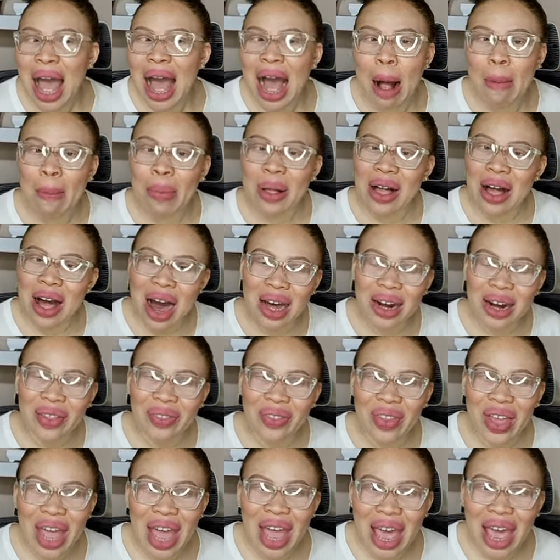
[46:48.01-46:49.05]
I'm
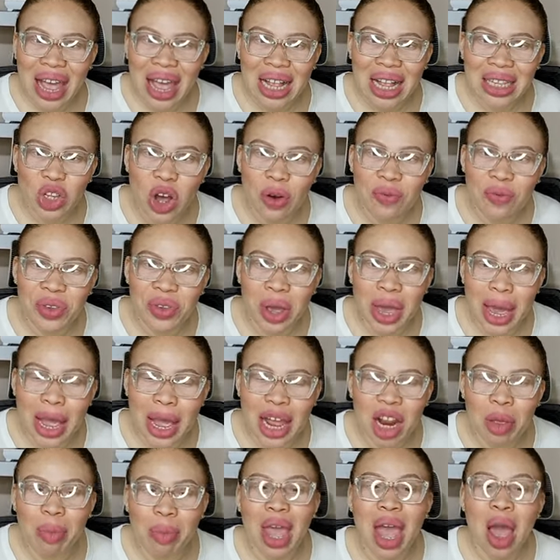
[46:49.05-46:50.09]
cutting the heads of your
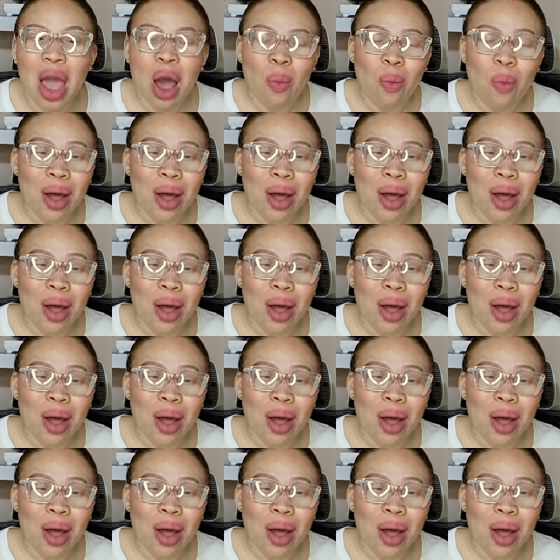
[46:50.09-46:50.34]
enemy.